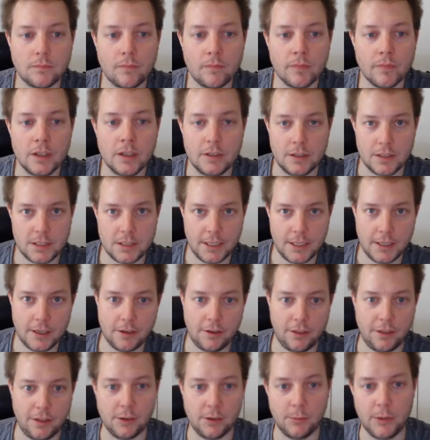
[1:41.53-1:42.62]
The second
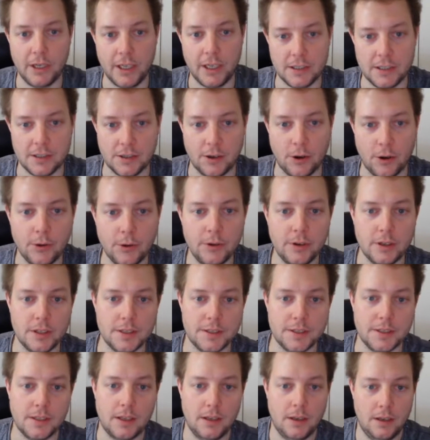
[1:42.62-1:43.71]
thing we need to know
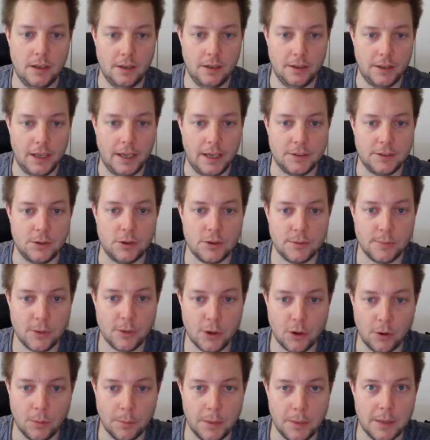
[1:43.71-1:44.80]
is that
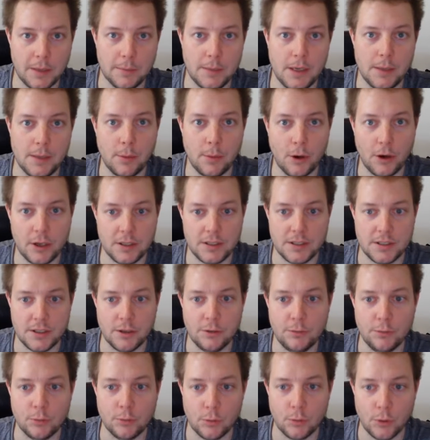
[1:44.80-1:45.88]
Osmocom-BB by
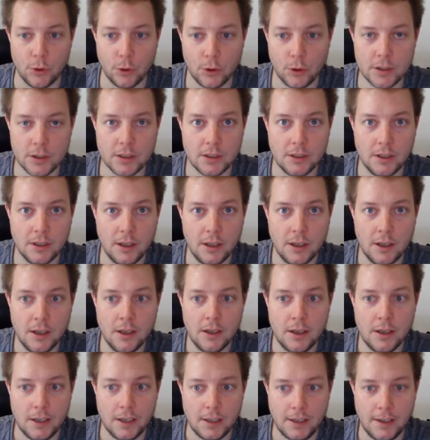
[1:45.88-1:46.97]
itself will not
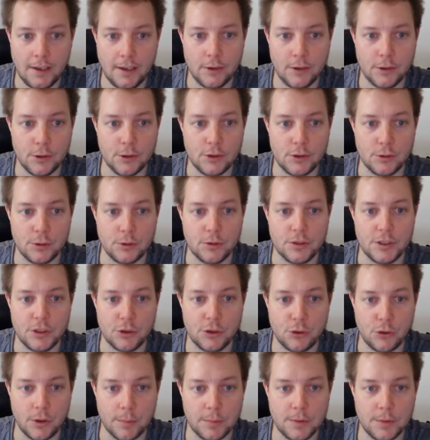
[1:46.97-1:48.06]
allow you to
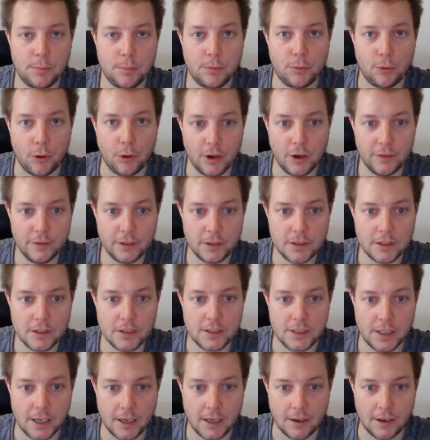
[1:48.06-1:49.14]
decrypt private
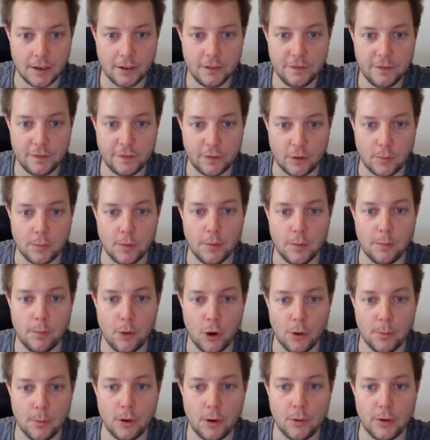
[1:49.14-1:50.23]
data from
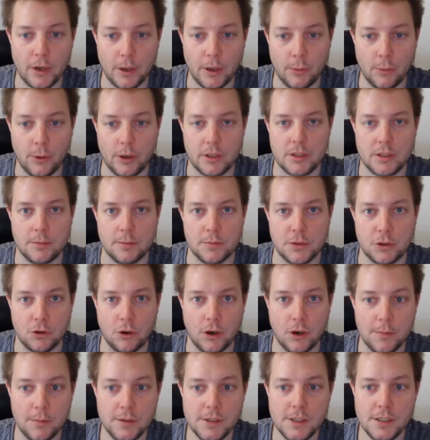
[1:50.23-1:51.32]
mobile network
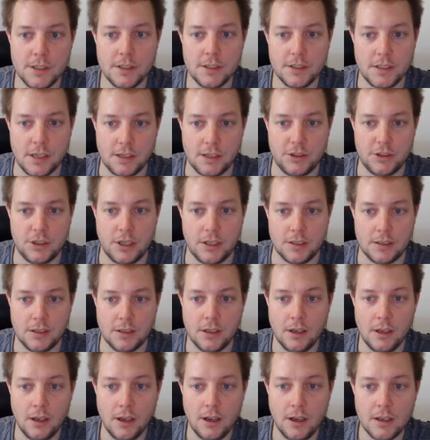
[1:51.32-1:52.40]
subscribers, such as
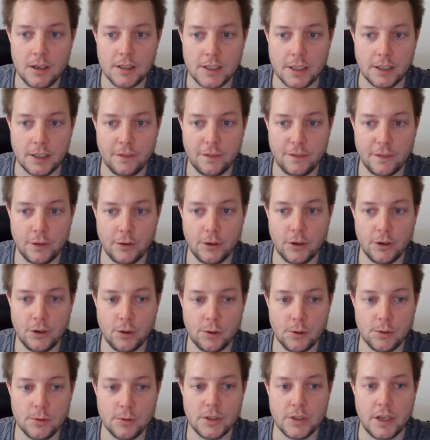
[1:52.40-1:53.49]
telephone
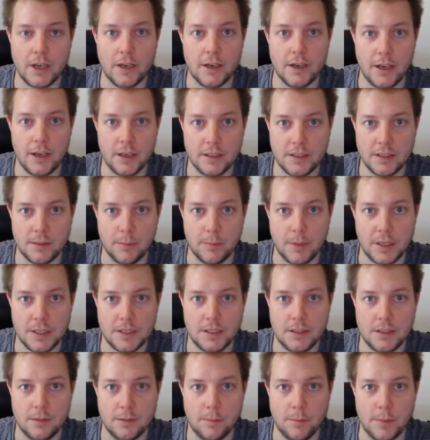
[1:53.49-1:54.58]
calls and SMS
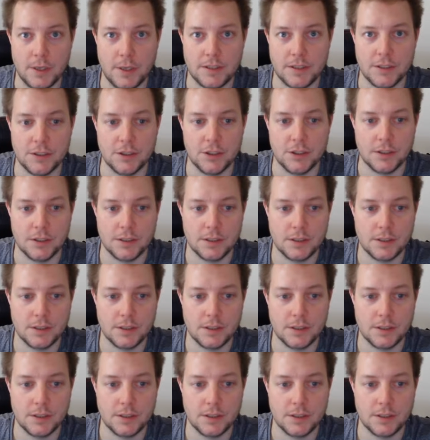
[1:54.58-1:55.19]
messages.